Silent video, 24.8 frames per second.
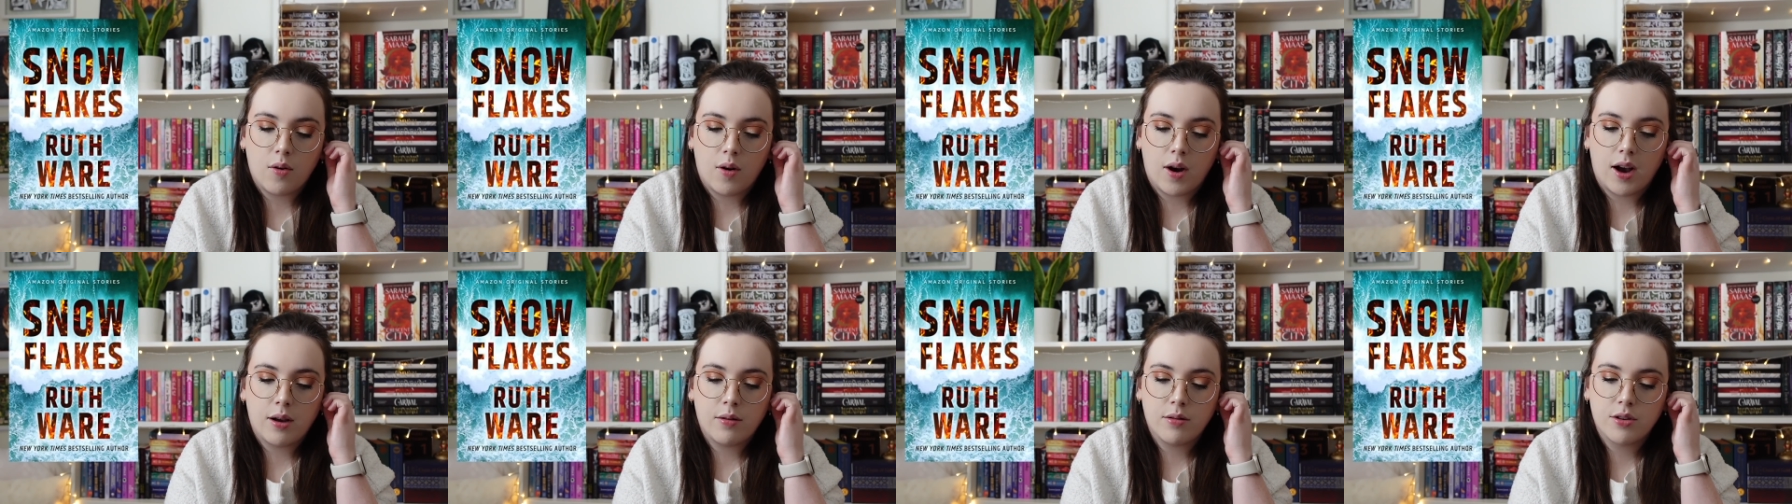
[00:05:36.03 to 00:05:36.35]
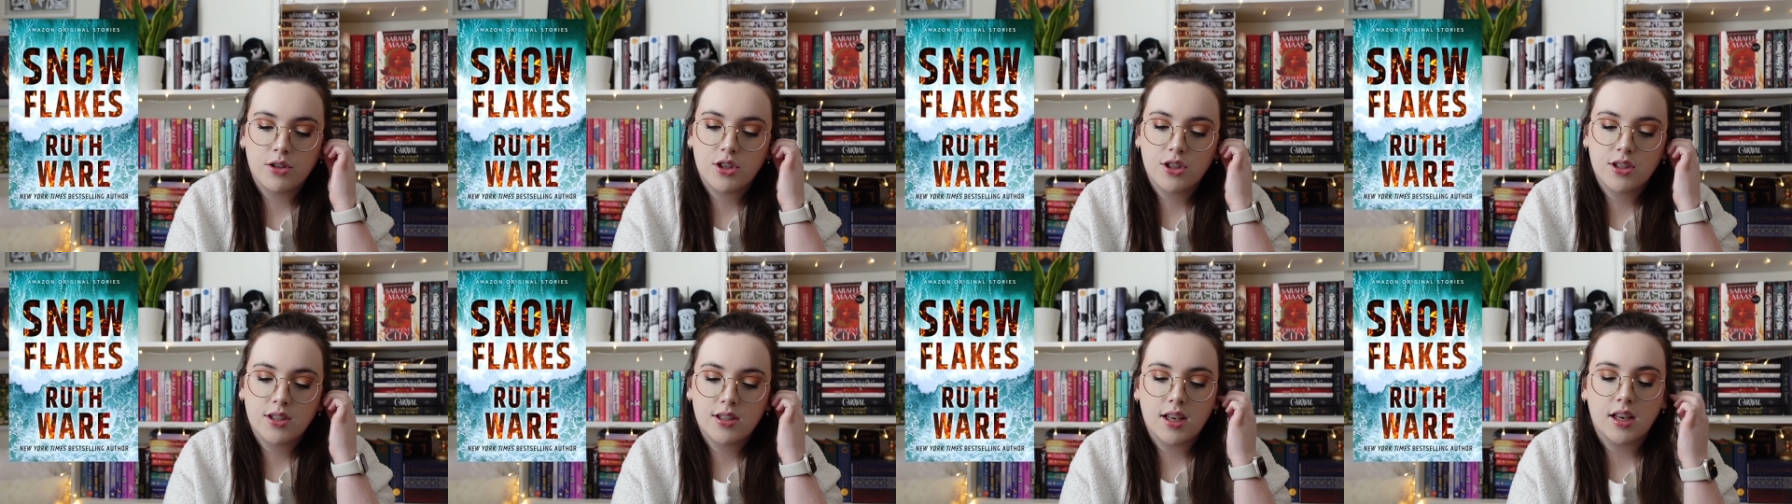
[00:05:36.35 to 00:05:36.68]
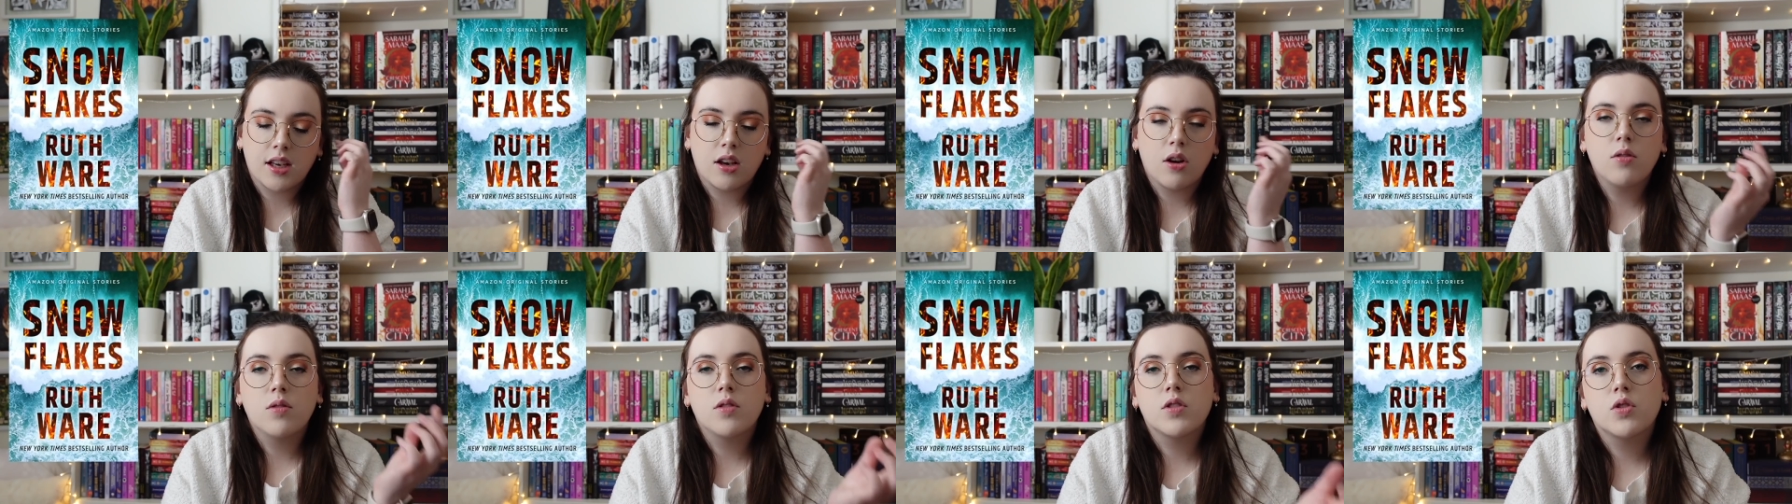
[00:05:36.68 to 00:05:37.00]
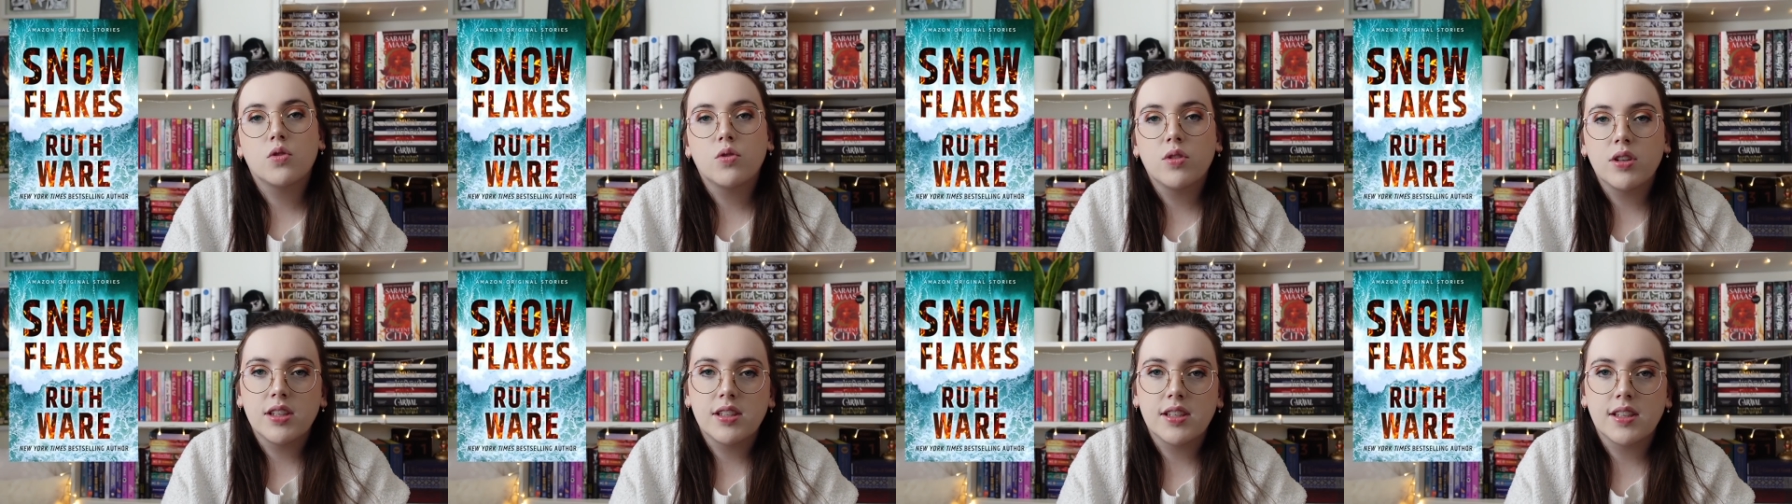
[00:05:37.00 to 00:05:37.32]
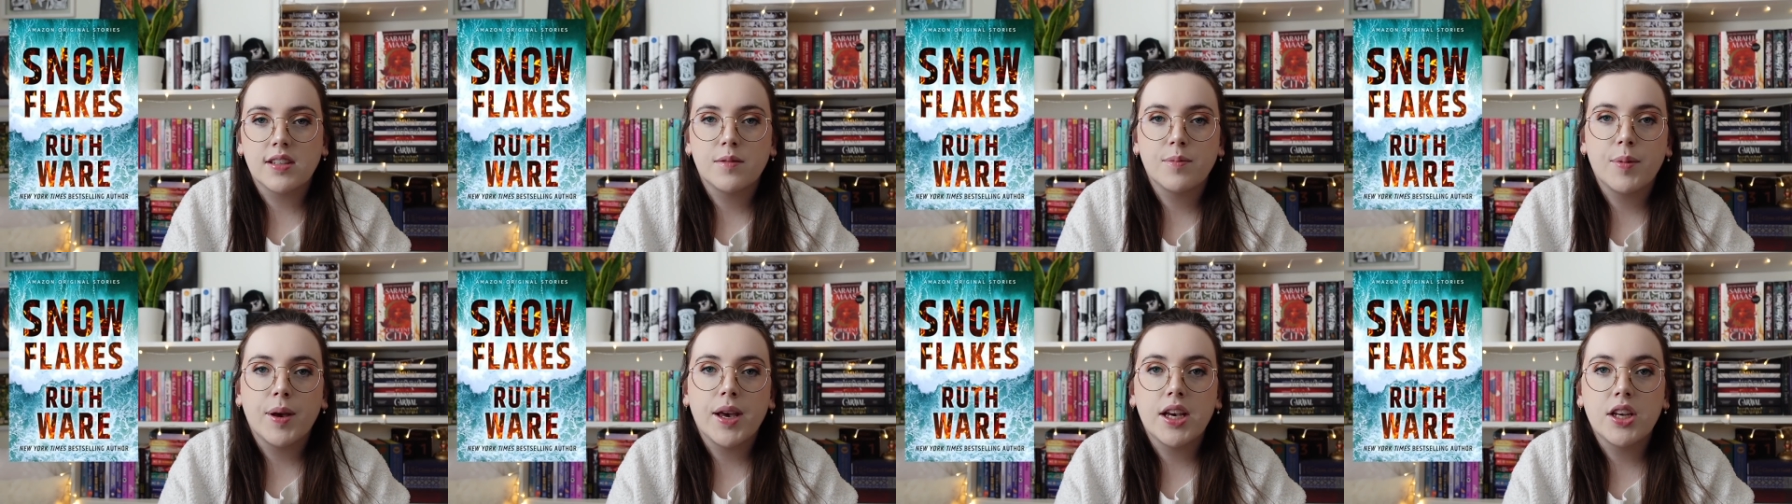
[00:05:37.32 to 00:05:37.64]
I was just like, oh, it's
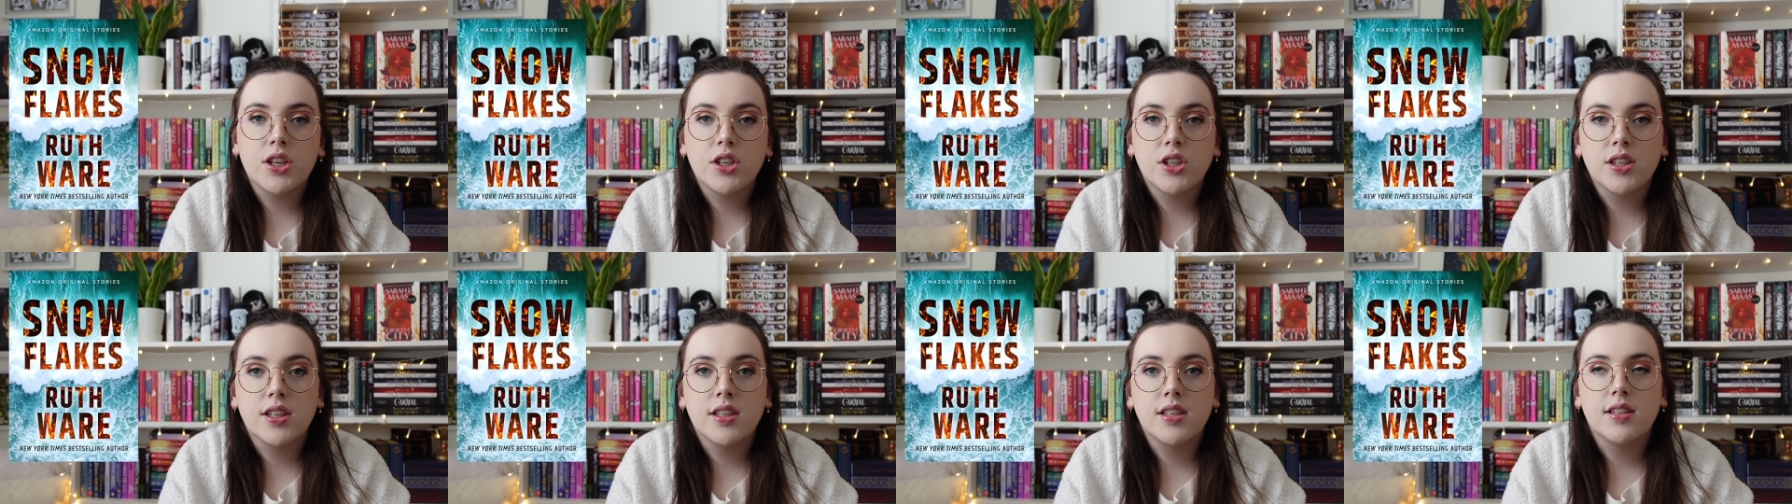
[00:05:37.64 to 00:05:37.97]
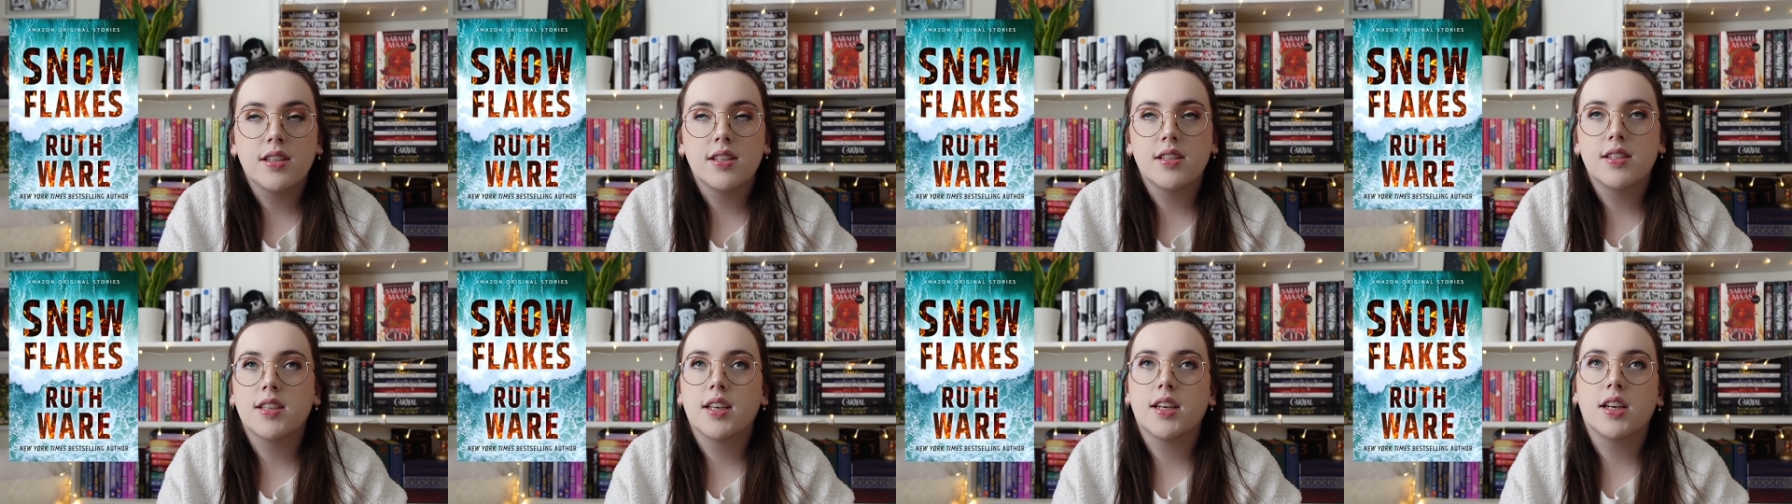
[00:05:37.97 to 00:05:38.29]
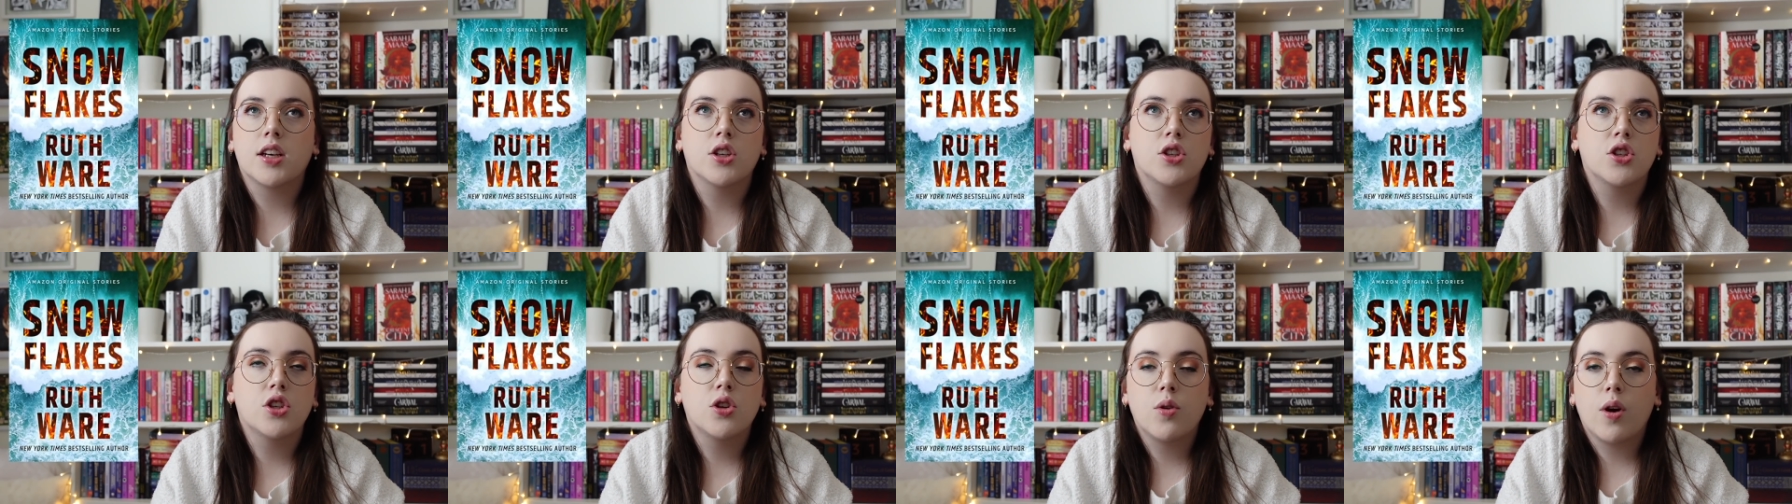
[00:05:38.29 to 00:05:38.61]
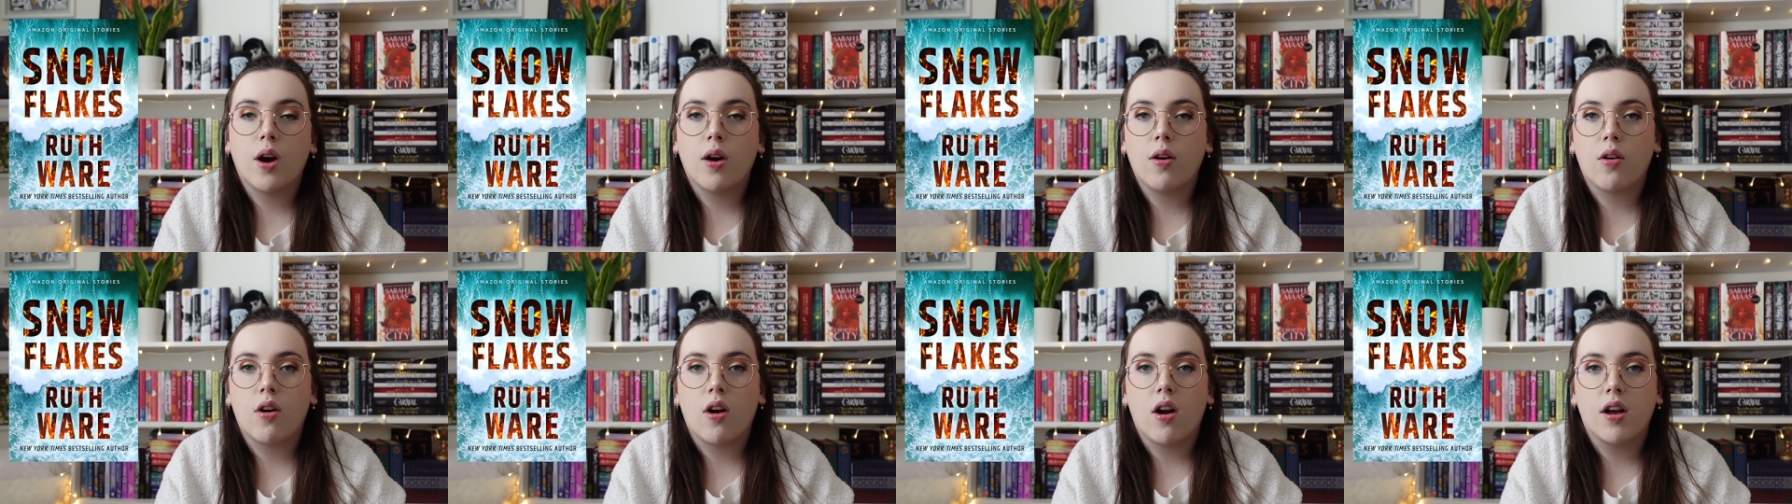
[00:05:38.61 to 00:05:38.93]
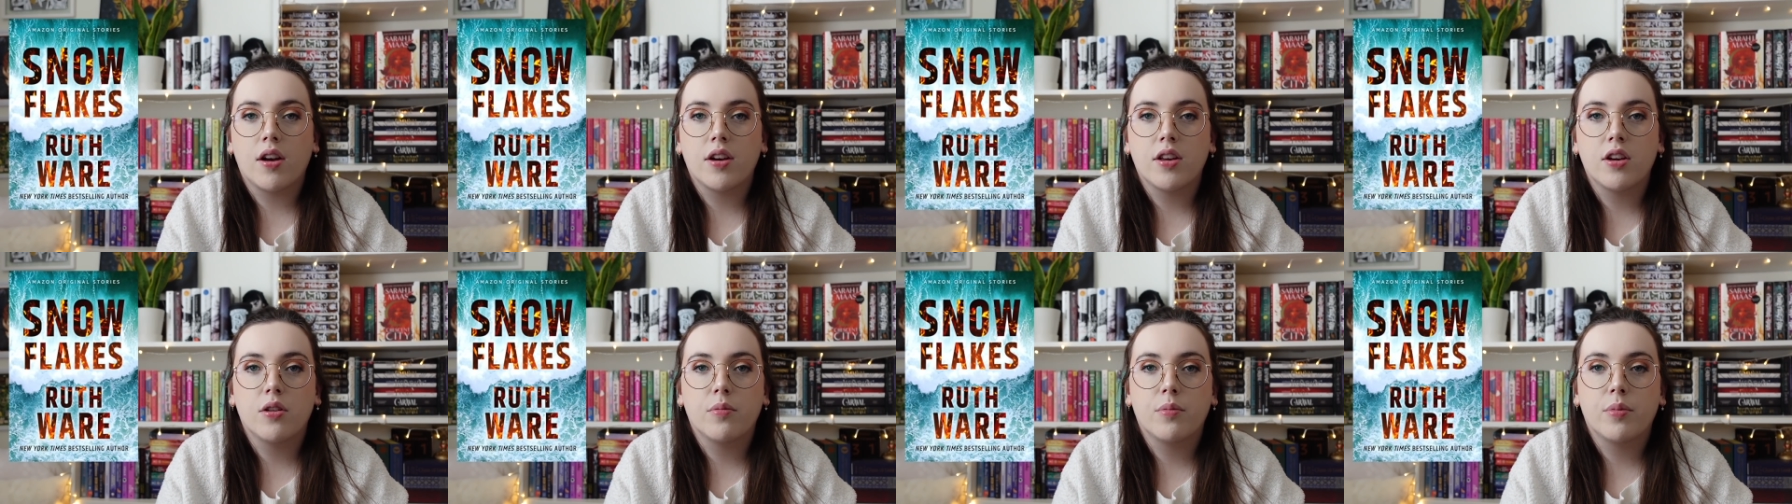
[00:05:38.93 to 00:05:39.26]
26 pages. It's like a two hour
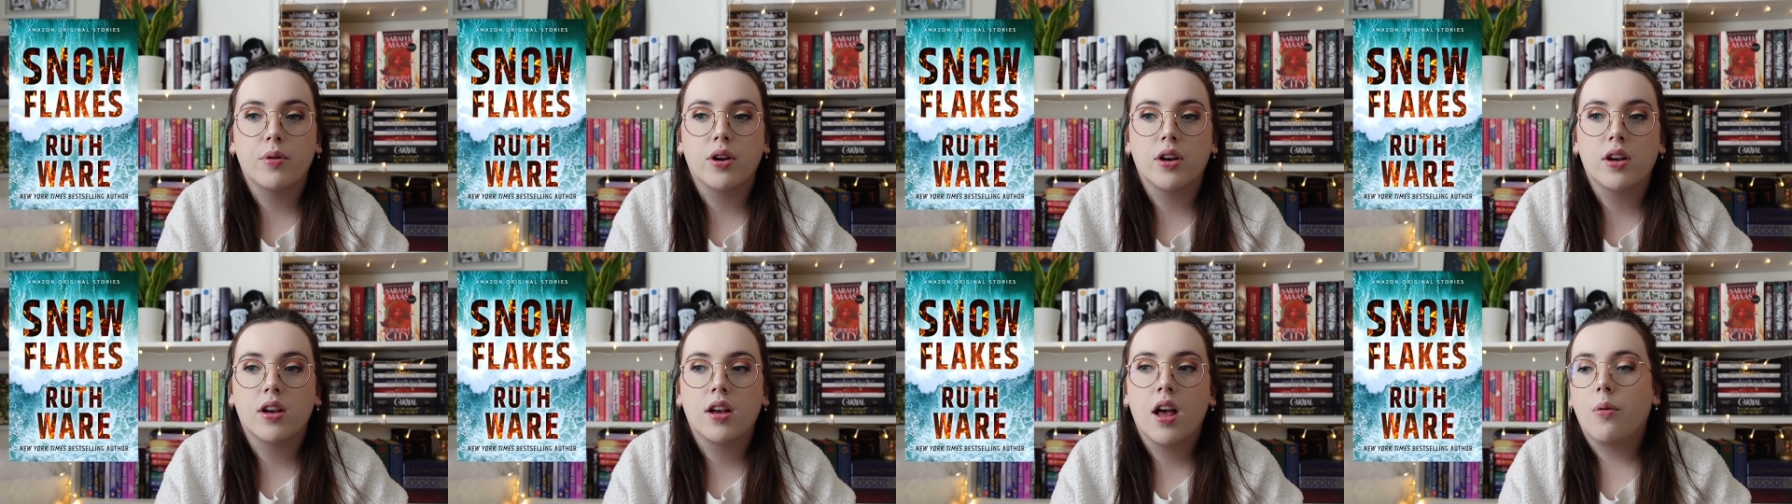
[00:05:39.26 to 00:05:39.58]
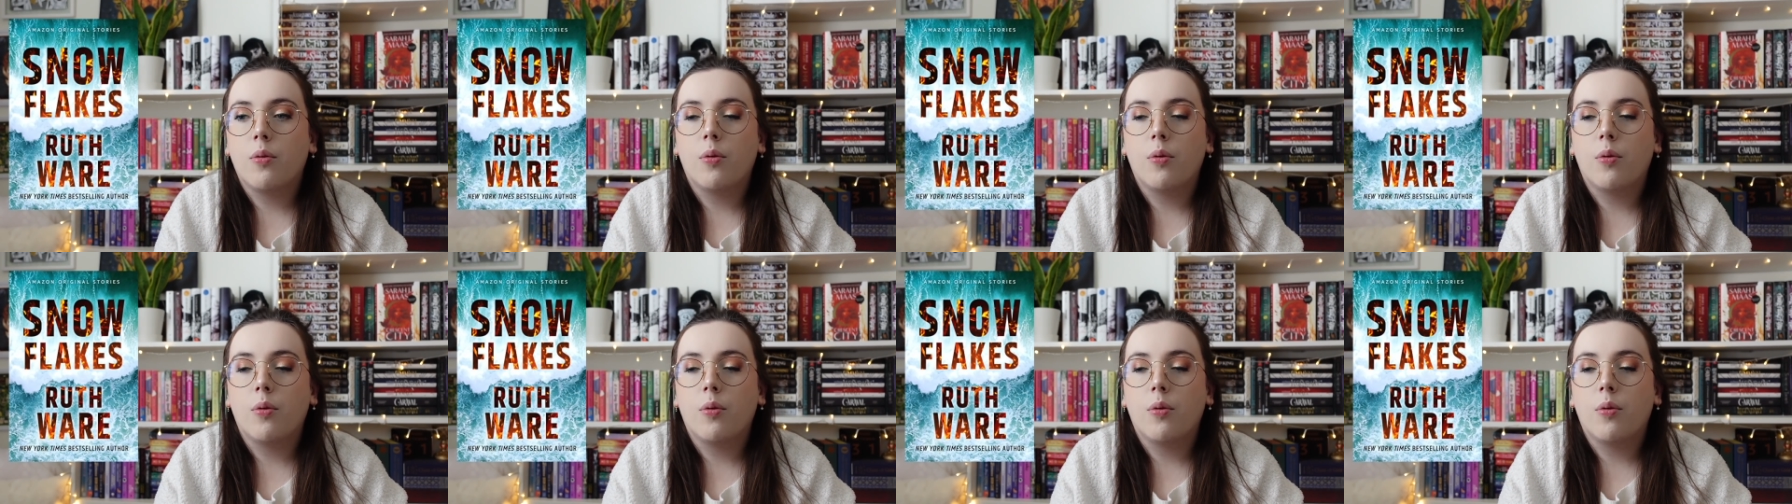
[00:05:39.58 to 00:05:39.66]
audiobook.